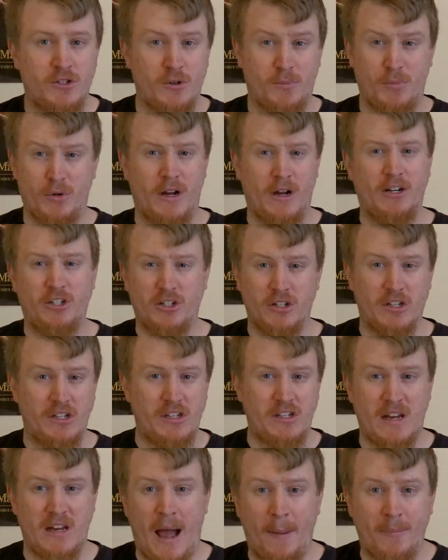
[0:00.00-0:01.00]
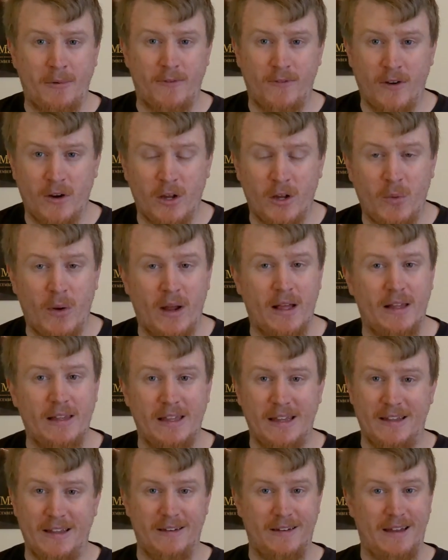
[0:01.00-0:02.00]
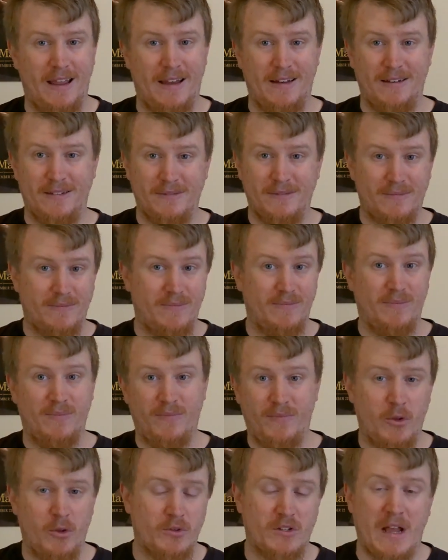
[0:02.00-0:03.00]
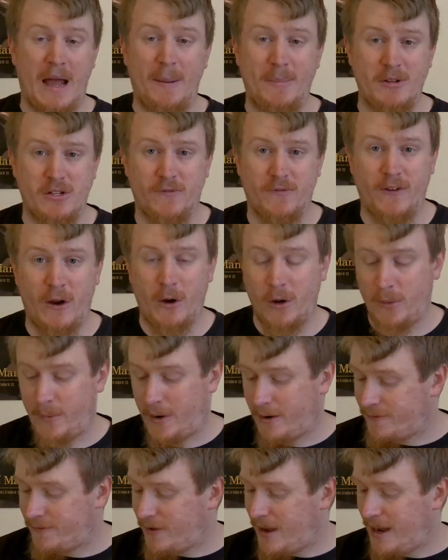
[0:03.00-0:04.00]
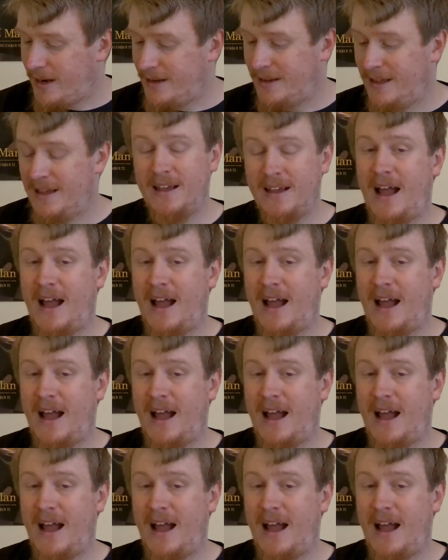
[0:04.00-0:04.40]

So production stopped very quickly and those copies are very rare to find.